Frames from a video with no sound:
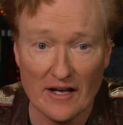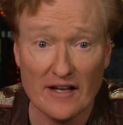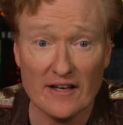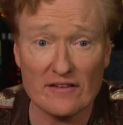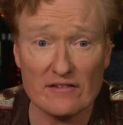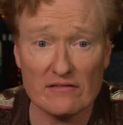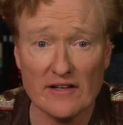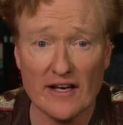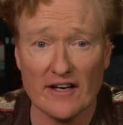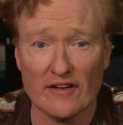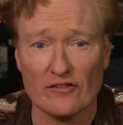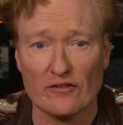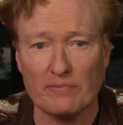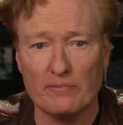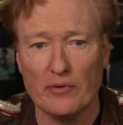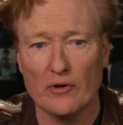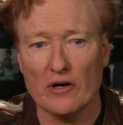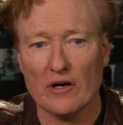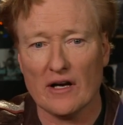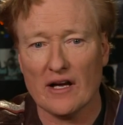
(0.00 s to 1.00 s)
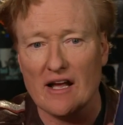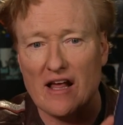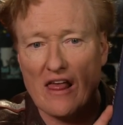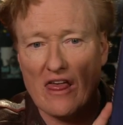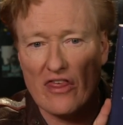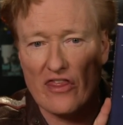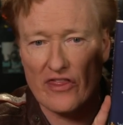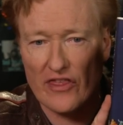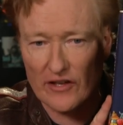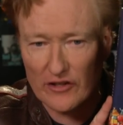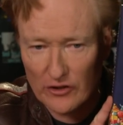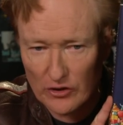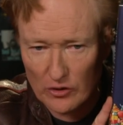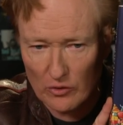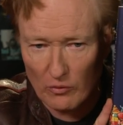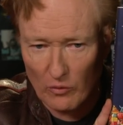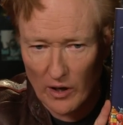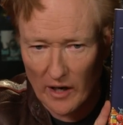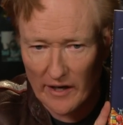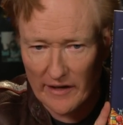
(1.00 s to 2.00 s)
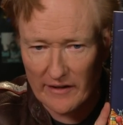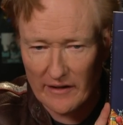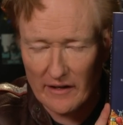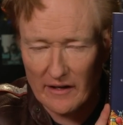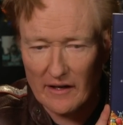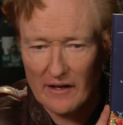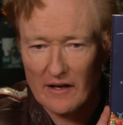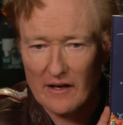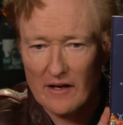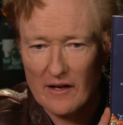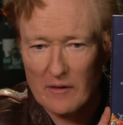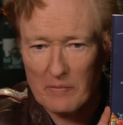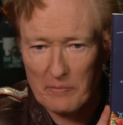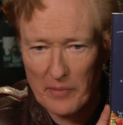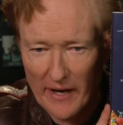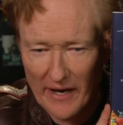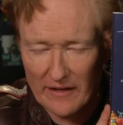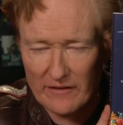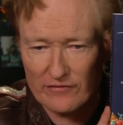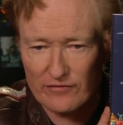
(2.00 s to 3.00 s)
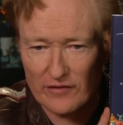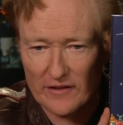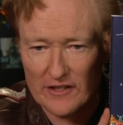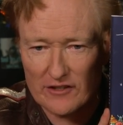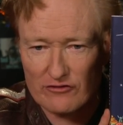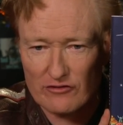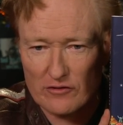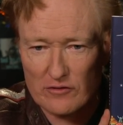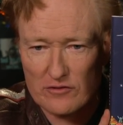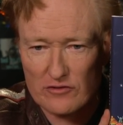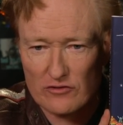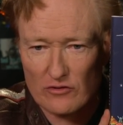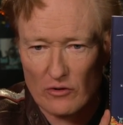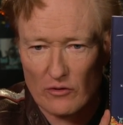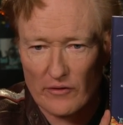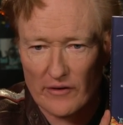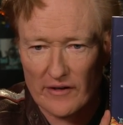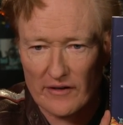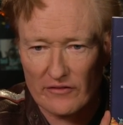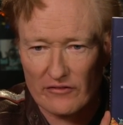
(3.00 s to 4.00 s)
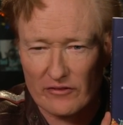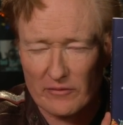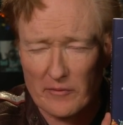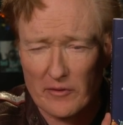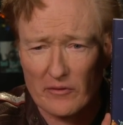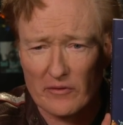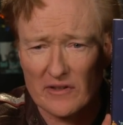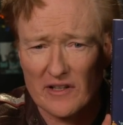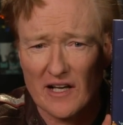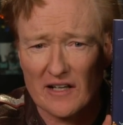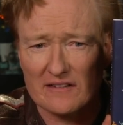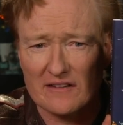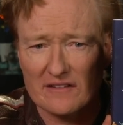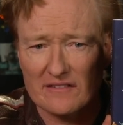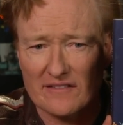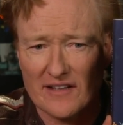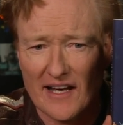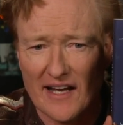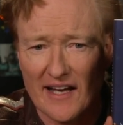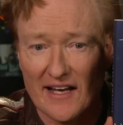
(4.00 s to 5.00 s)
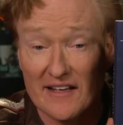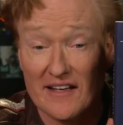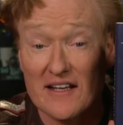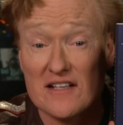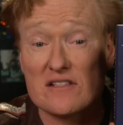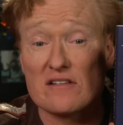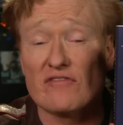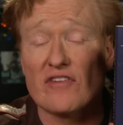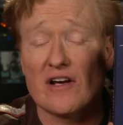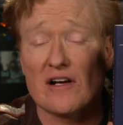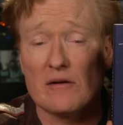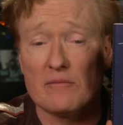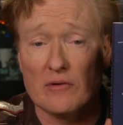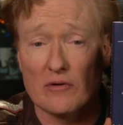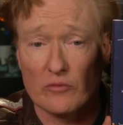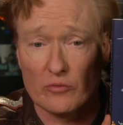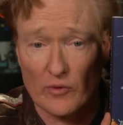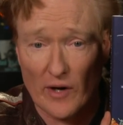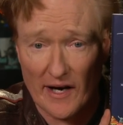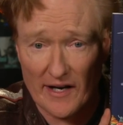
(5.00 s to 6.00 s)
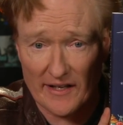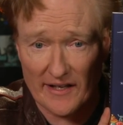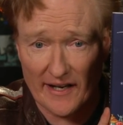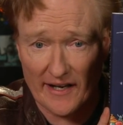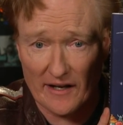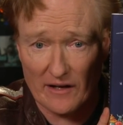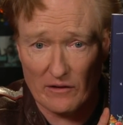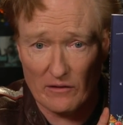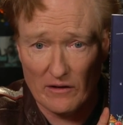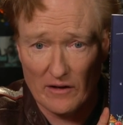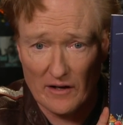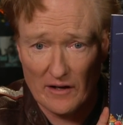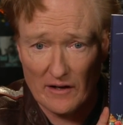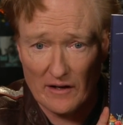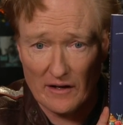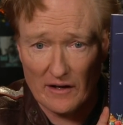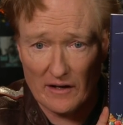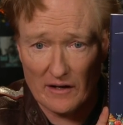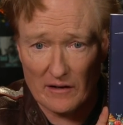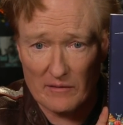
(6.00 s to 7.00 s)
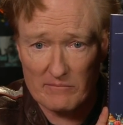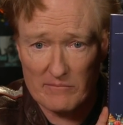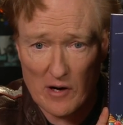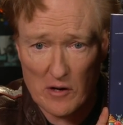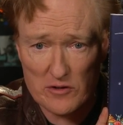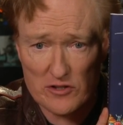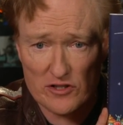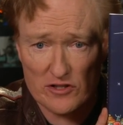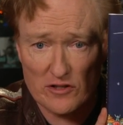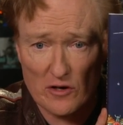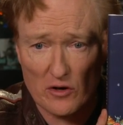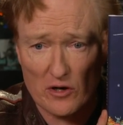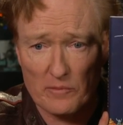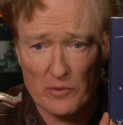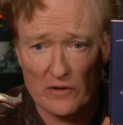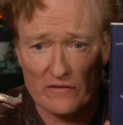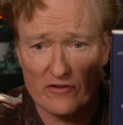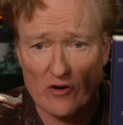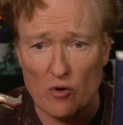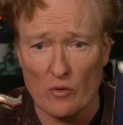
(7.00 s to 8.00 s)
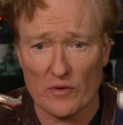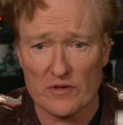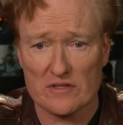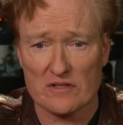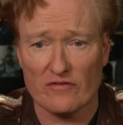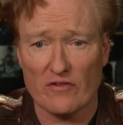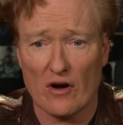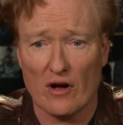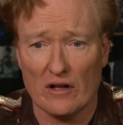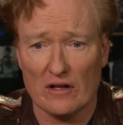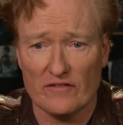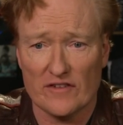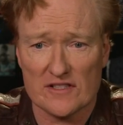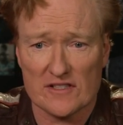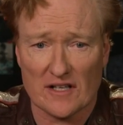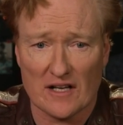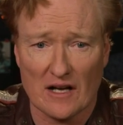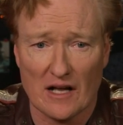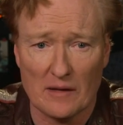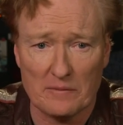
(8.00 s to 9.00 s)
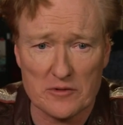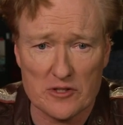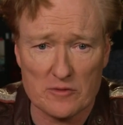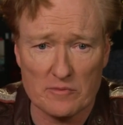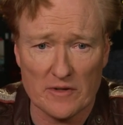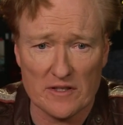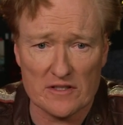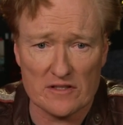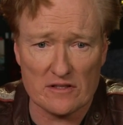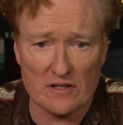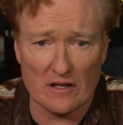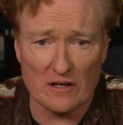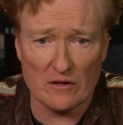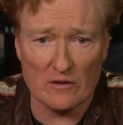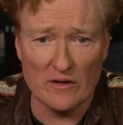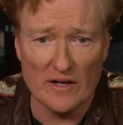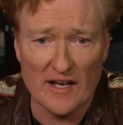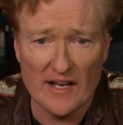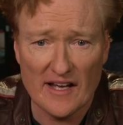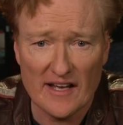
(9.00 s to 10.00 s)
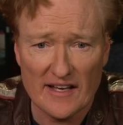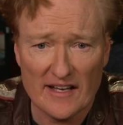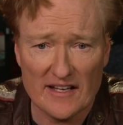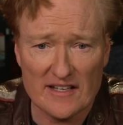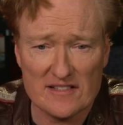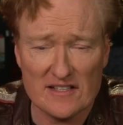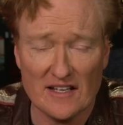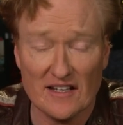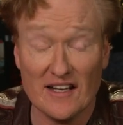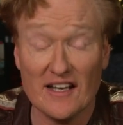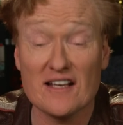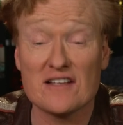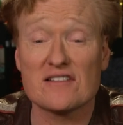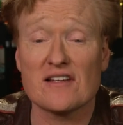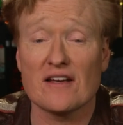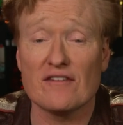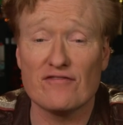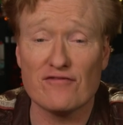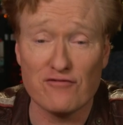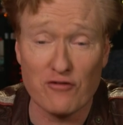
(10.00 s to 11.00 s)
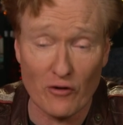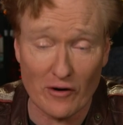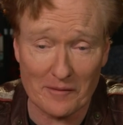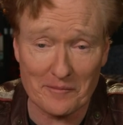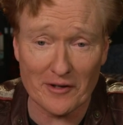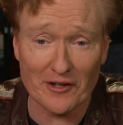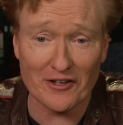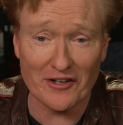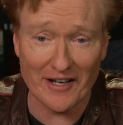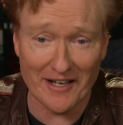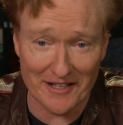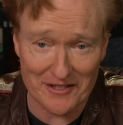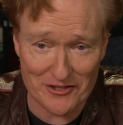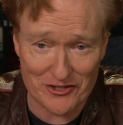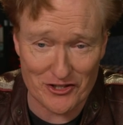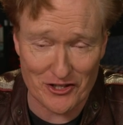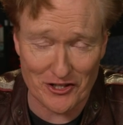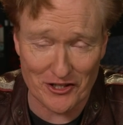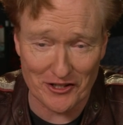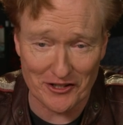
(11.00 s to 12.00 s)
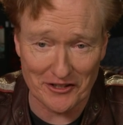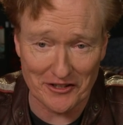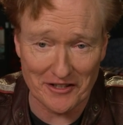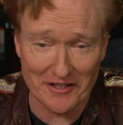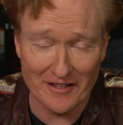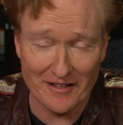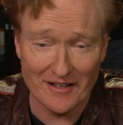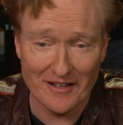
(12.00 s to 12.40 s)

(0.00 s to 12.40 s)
His latest book, The New One, Painfully True Stories from a Reluctant Dad, is available right now. Uh, most notable, of course, of all of his accomplishments, though, is that he is a former intern